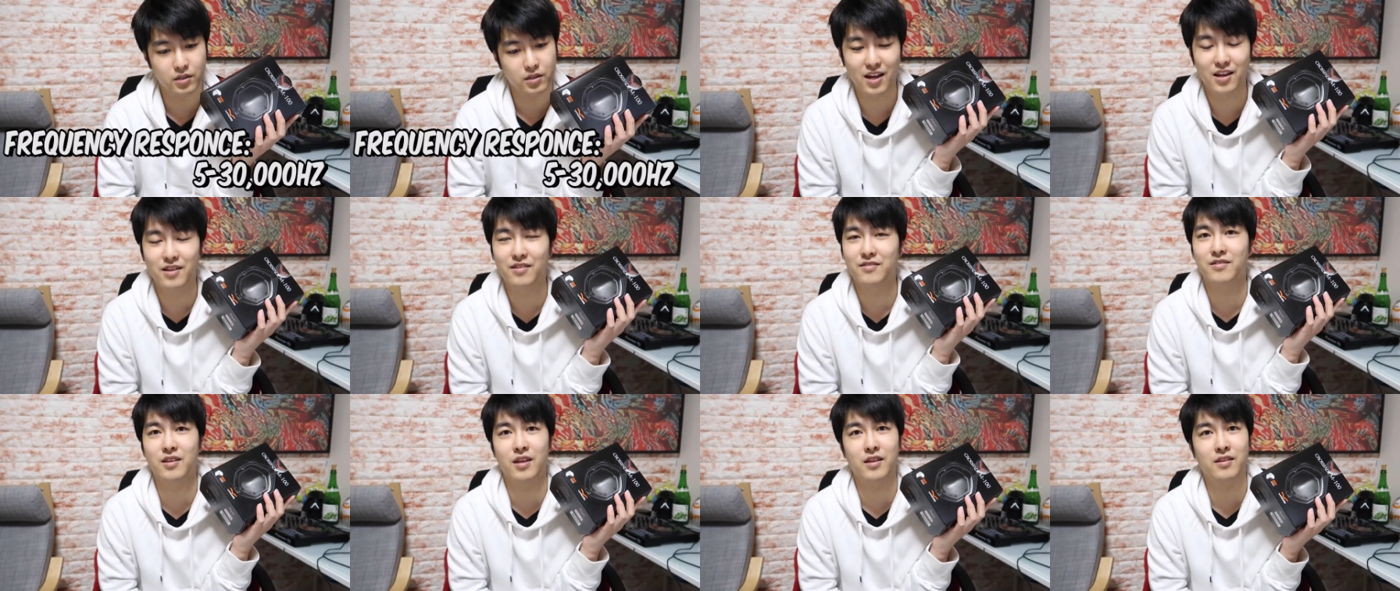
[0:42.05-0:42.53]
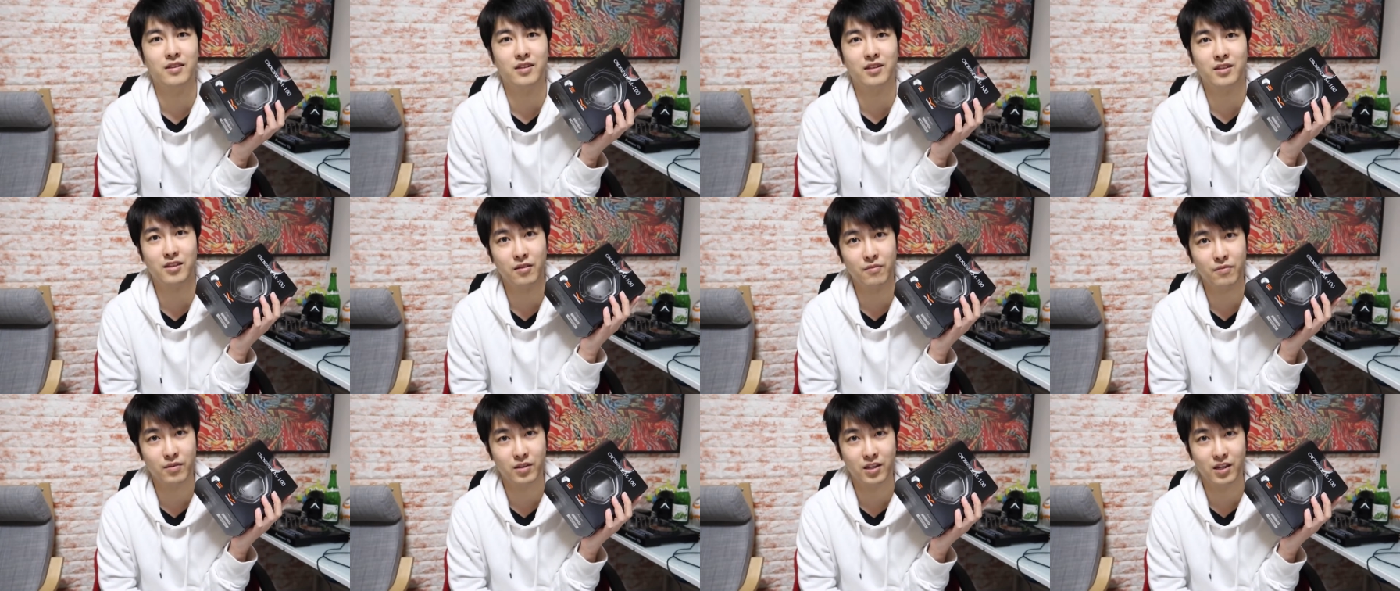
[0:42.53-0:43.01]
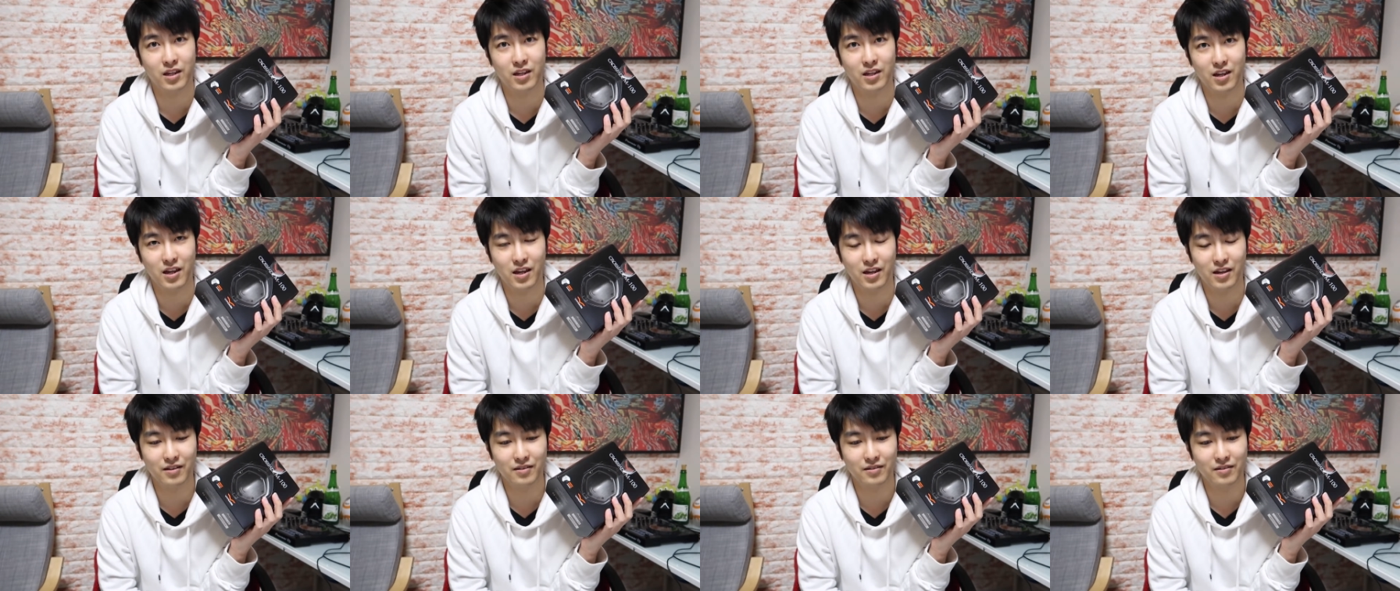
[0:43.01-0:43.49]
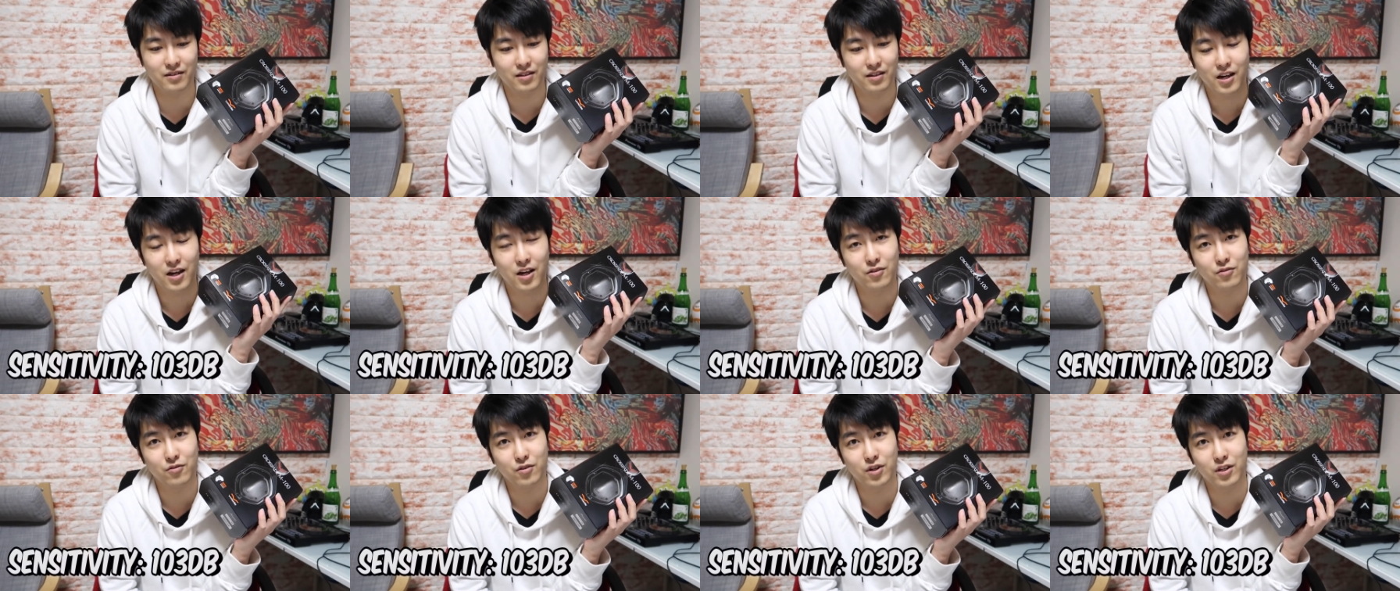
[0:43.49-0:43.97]
And sensitivity is
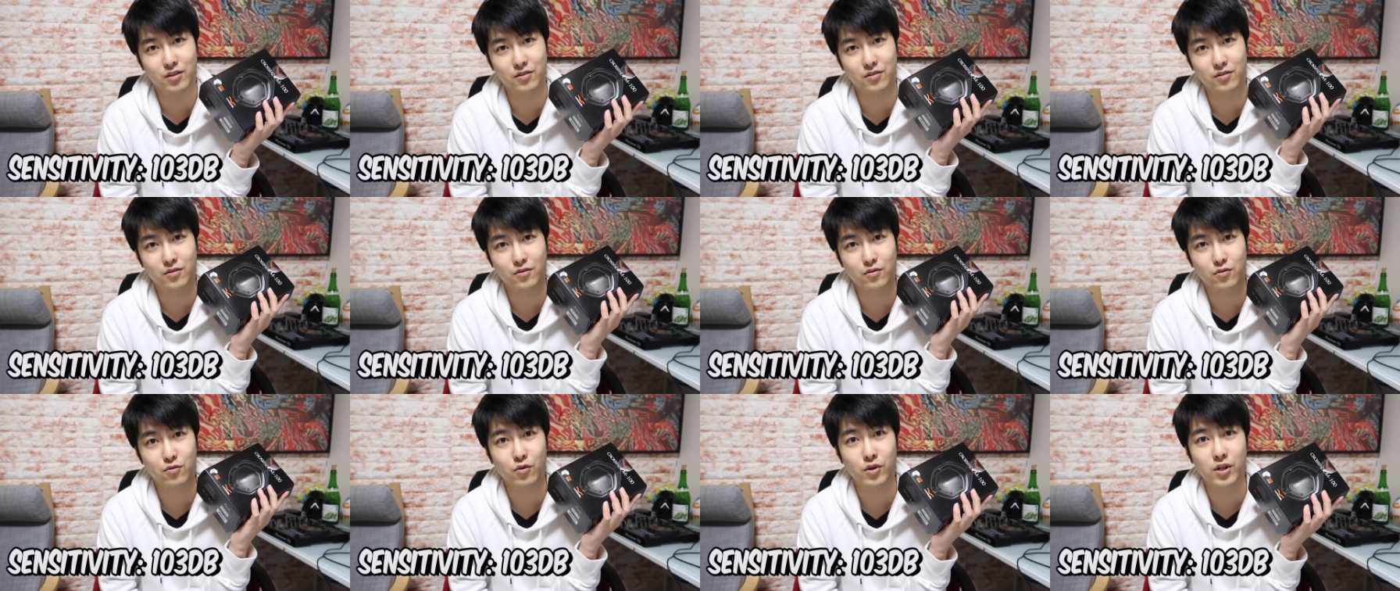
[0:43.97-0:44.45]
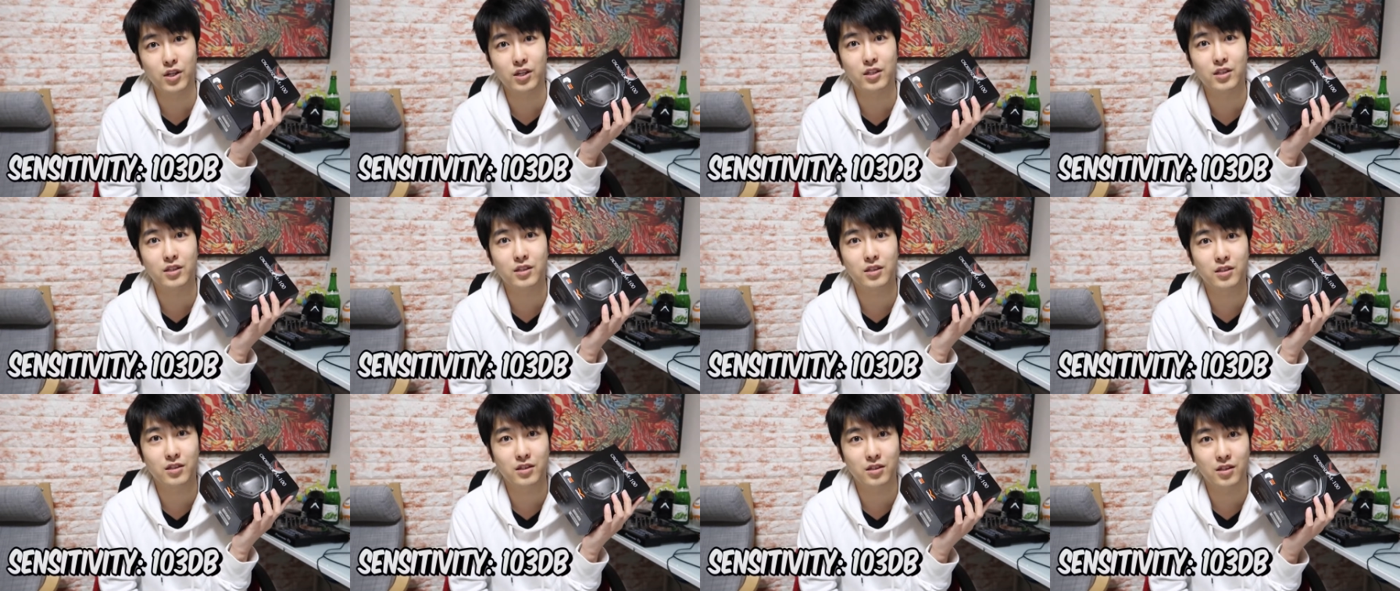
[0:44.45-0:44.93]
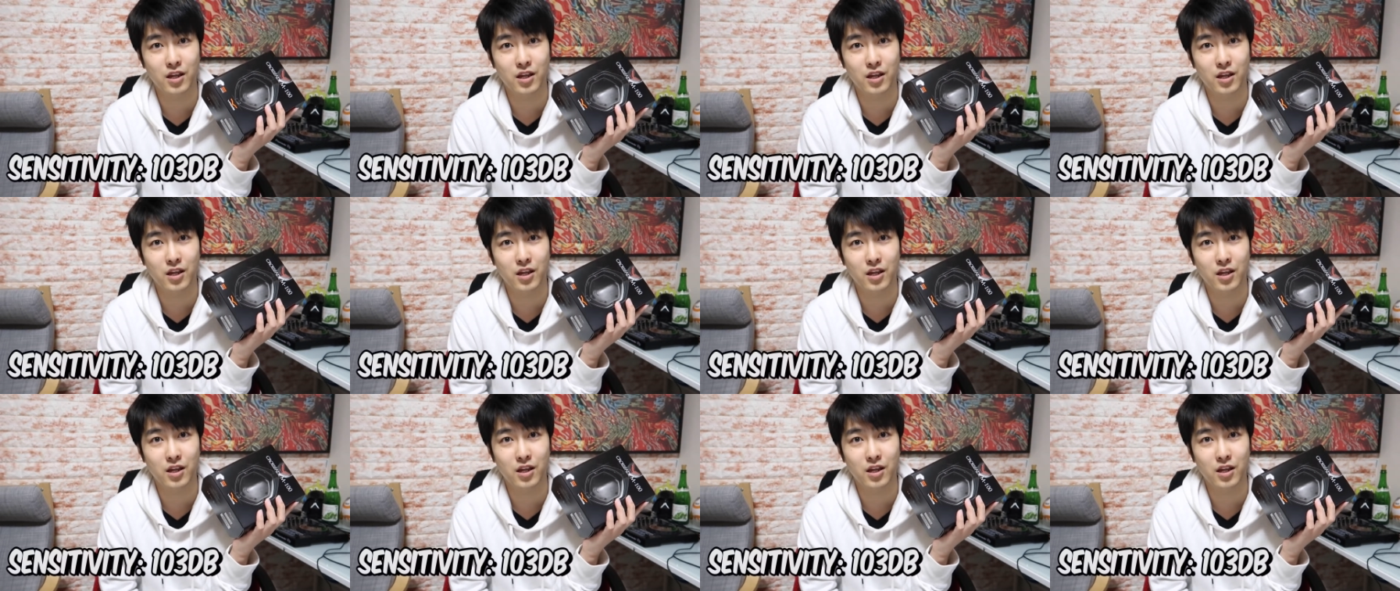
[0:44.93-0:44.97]
103